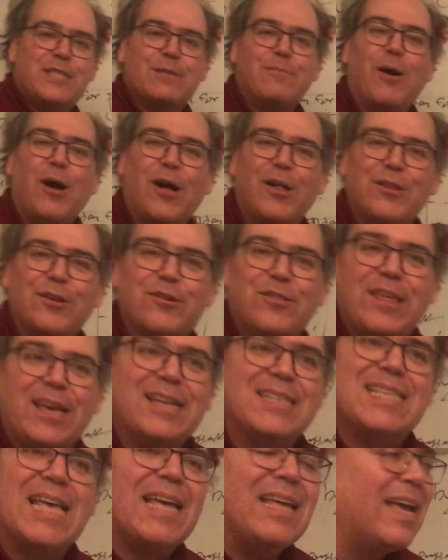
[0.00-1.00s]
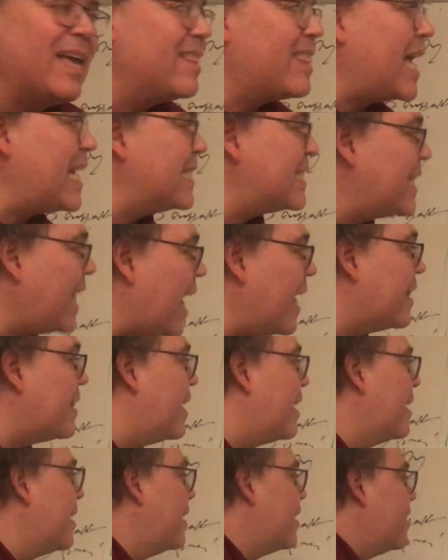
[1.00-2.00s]
smaller things. That, that is
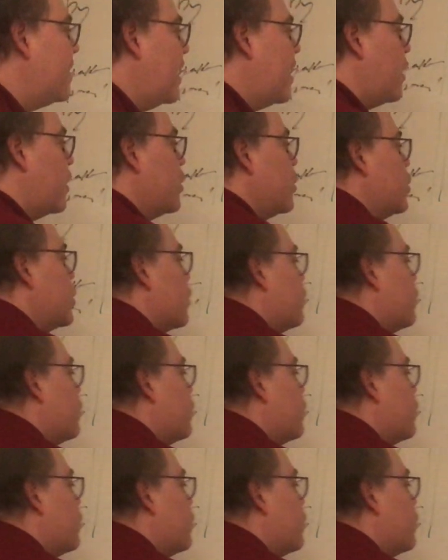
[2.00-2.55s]
not there. You